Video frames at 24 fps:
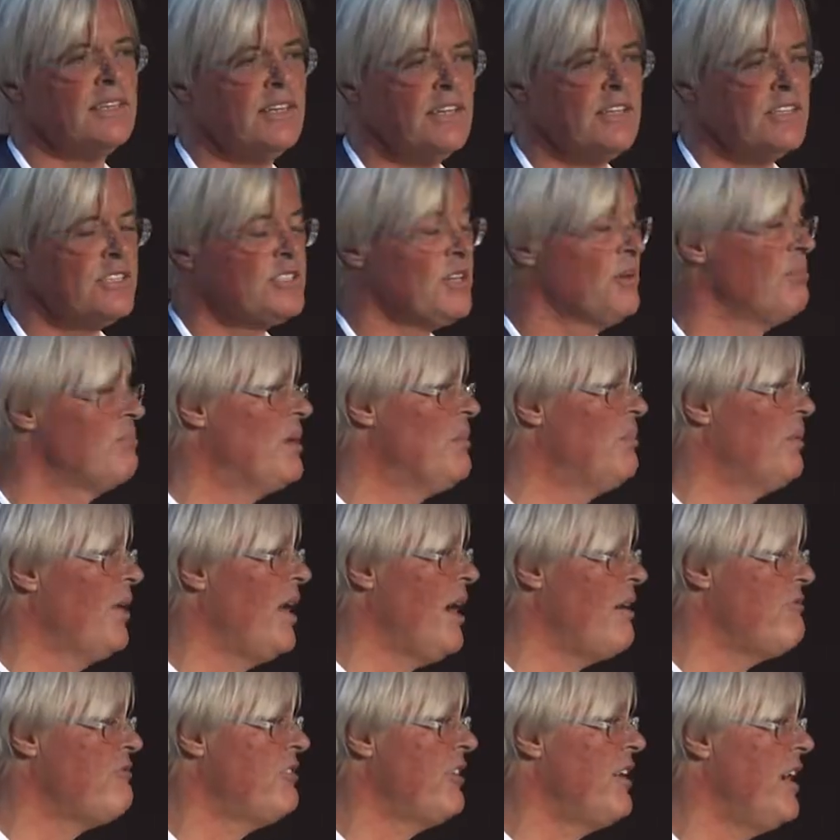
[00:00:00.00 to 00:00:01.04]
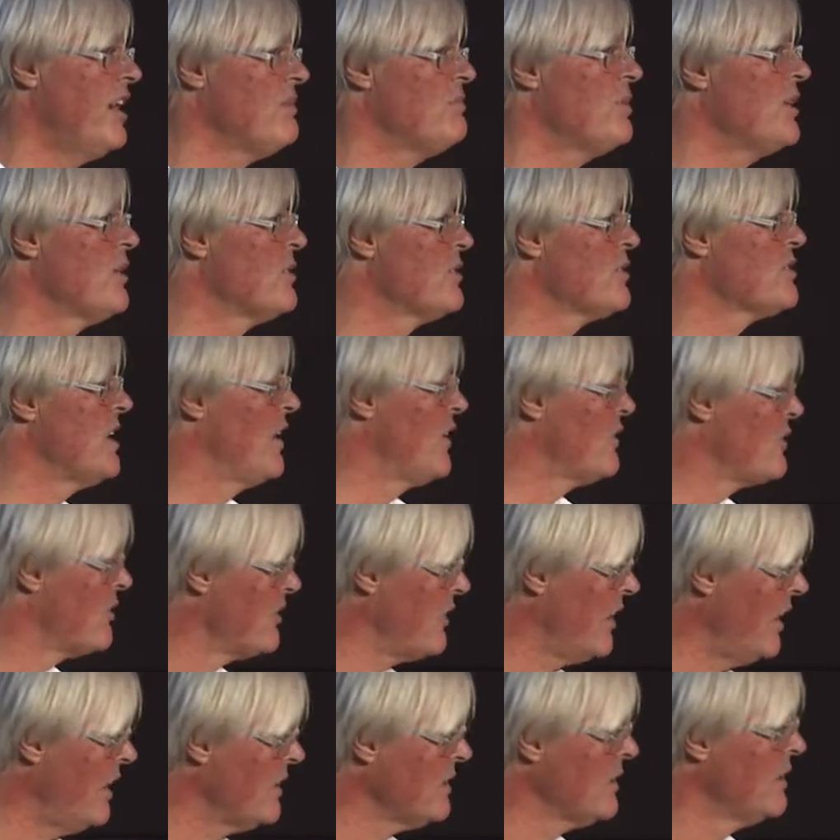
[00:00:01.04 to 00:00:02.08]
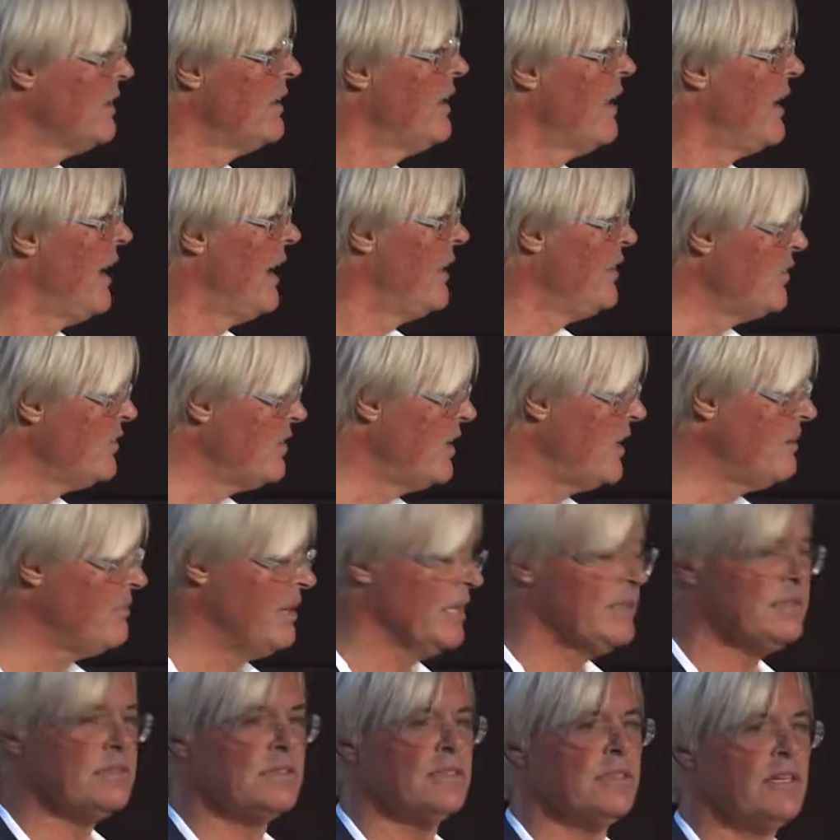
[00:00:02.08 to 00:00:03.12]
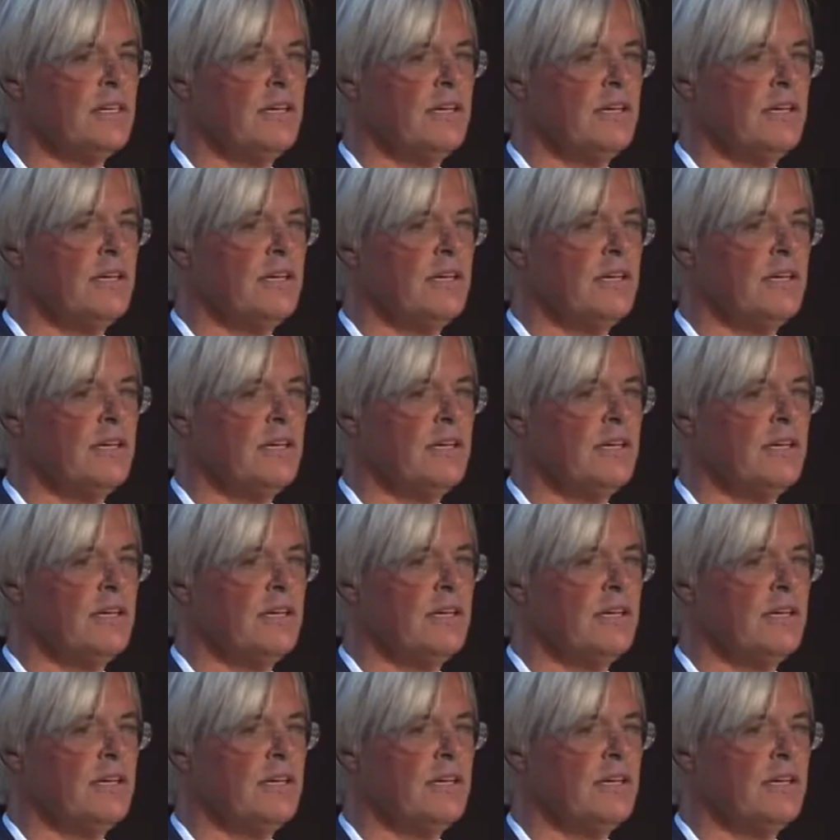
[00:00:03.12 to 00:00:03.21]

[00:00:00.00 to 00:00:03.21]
Some people are fired because they're not skilled, and you name it.